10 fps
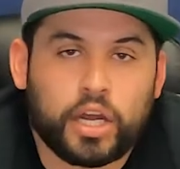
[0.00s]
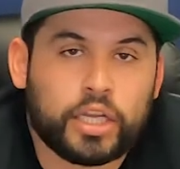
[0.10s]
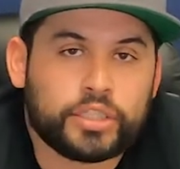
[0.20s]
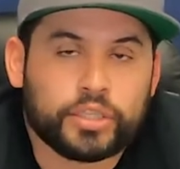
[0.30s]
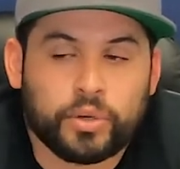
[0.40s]

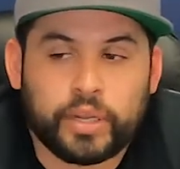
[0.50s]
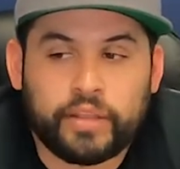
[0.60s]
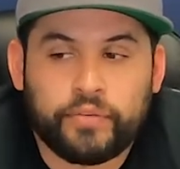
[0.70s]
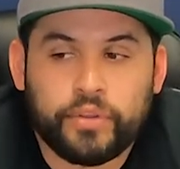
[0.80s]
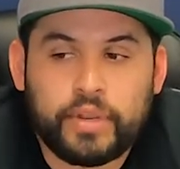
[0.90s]
Also,
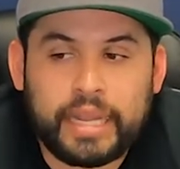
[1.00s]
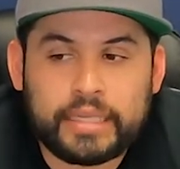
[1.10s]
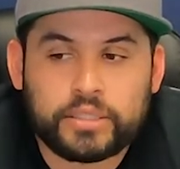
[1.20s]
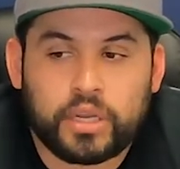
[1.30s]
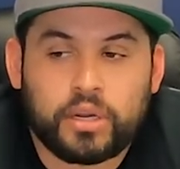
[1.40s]
if you
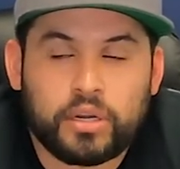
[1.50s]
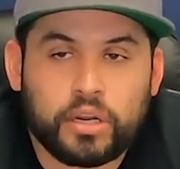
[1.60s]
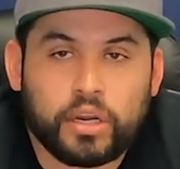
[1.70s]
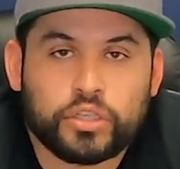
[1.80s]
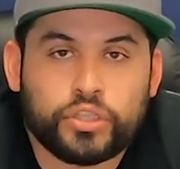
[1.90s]
guys
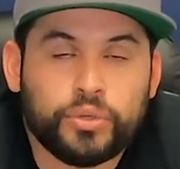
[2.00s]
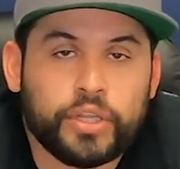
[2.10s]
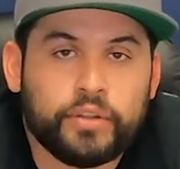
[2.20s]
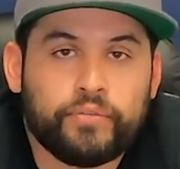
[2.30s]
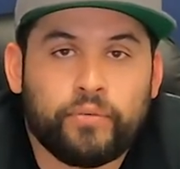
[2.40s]
are
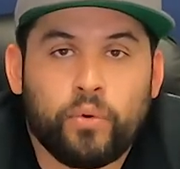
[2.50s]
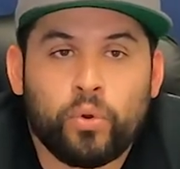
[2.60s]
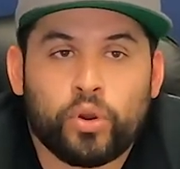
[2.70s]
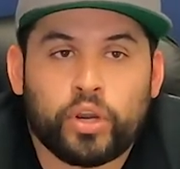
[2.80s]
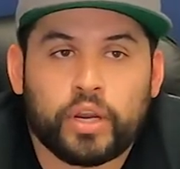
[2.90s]
tuning
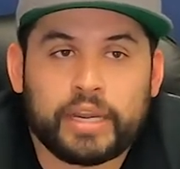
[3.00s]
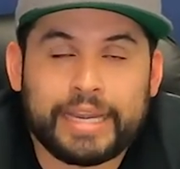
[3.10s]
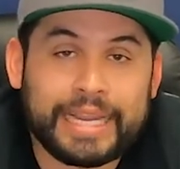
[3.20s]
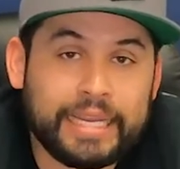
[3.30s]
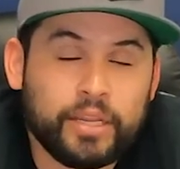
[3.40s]
for
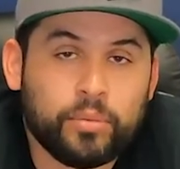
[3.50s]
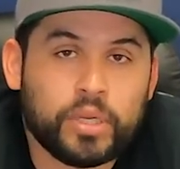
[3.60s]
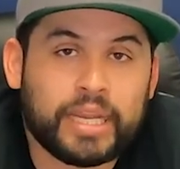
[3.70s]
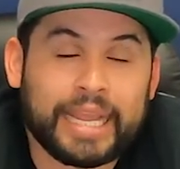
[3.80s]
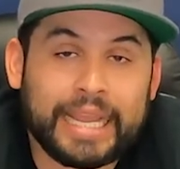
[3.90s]

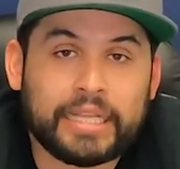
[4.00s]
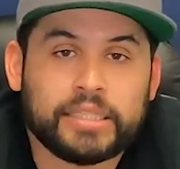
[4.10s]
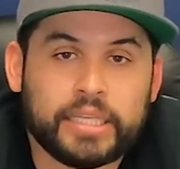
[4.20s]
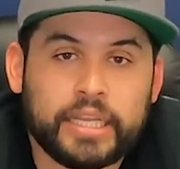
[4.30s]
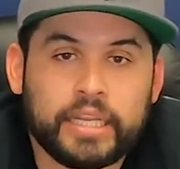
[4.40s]
91
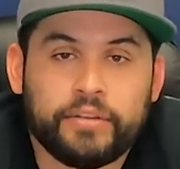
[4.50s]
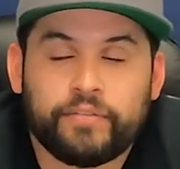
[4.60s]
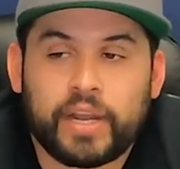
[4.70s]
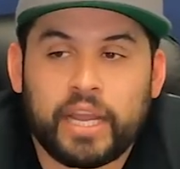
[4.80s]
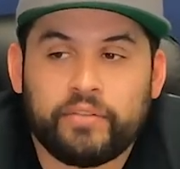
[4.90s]
and
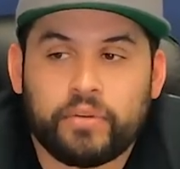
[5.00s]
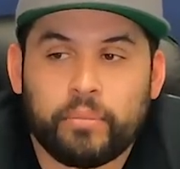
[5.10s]
E85,